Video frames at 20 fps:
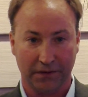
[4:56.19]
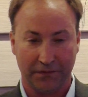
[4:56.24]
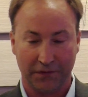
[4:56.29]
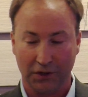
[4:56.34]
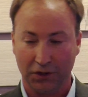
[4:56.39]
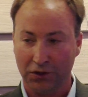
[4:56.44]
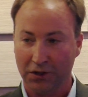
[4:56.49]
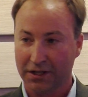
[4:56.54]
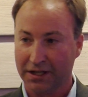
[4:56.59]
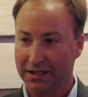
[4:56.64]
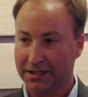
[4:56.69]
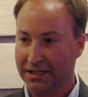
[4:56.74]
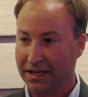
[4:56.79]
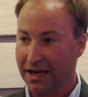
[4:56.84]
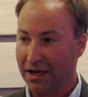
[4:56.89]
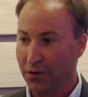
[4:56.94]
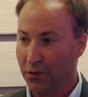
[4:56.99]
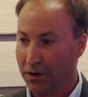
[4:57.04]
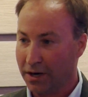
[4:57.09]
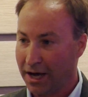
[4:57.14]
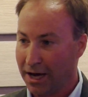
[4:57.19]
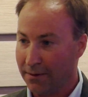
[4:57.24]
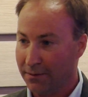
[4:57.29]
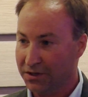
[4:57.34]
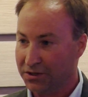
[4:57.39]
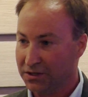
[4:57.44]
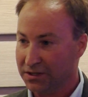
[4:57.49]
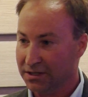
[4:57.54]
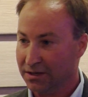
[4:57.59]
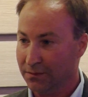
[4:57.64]
If you look at the aorta, how
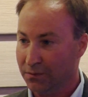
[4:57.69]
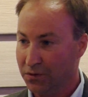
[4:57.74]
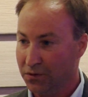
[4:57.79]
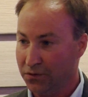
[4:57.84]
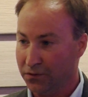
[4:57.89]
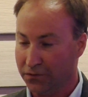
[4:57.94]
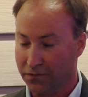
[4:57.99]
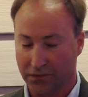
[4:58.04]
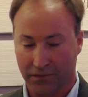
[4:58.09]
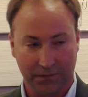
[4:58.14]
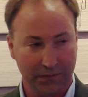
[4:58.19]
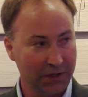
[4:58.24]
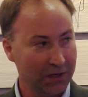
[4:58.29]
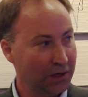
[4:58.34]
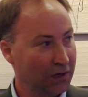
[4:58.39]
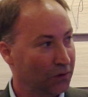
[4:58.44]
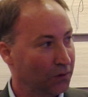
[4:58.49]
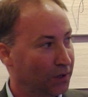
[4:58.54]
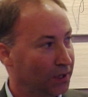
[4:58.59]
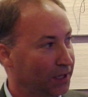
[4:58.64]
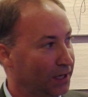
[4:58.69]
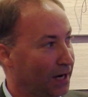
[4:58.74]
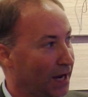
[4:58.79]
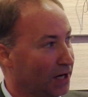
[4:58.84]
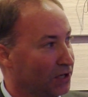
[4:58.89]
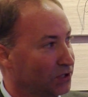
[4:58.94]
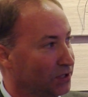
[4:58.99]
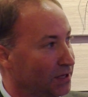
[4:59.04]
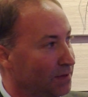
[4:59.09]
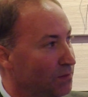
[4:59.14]
much does it move? Well, it
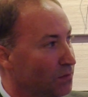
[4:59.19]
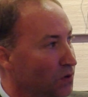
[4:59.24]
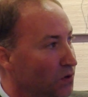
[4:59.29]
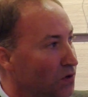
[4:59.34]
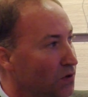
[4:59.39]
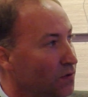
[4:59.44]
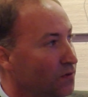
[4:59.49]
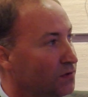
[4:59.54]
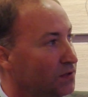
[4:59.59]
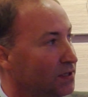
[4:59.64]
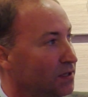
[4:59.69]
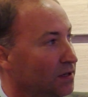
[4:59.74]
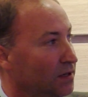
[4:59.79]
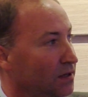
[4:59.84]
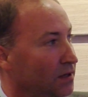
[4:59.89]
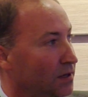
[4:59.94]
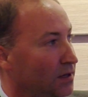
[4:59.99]
actually moves